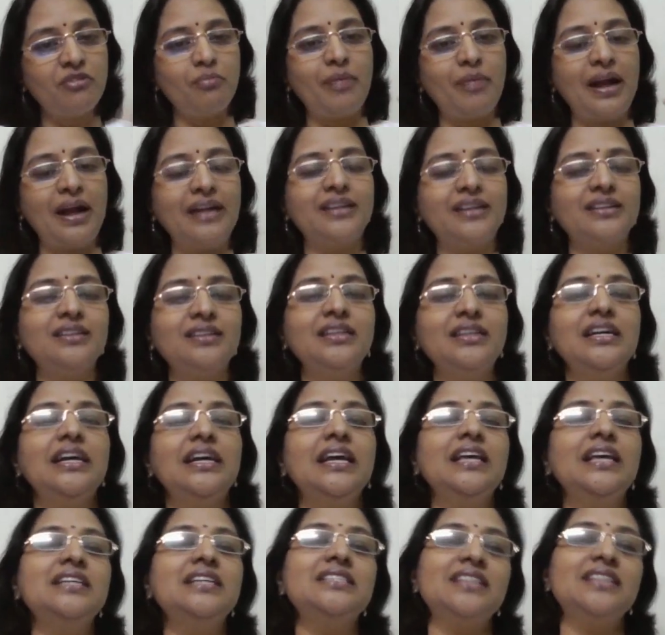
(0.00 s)
a pattern
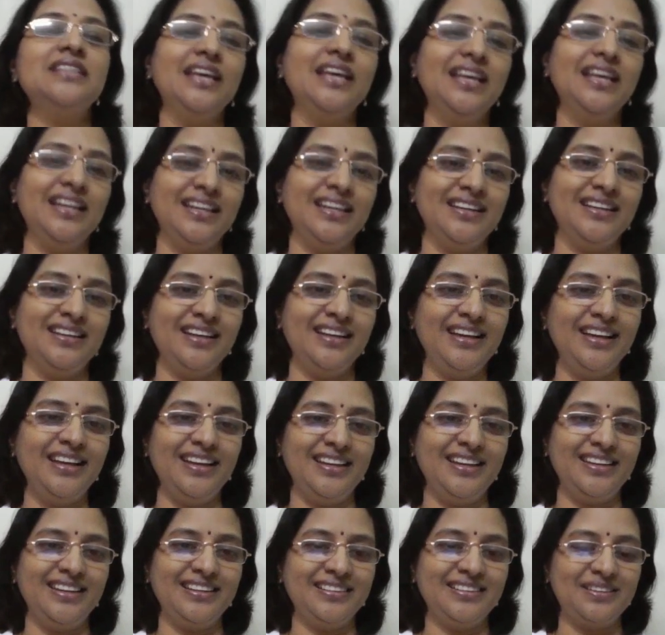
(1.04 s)
is
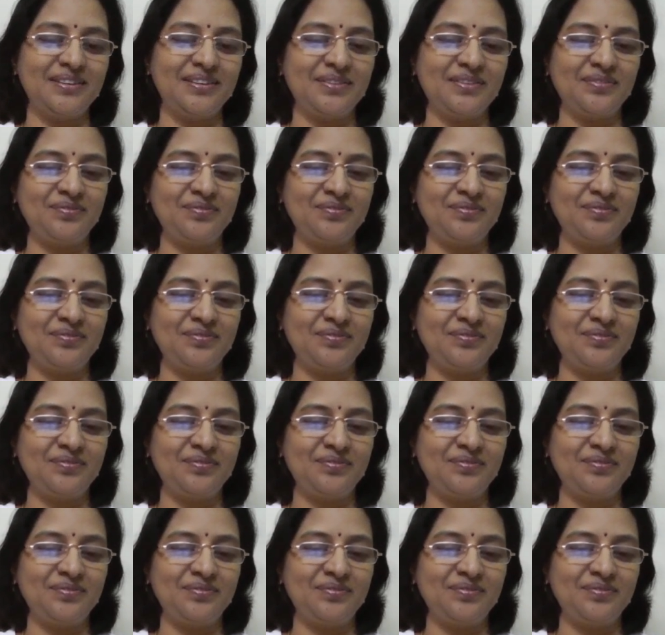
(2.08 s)
healing.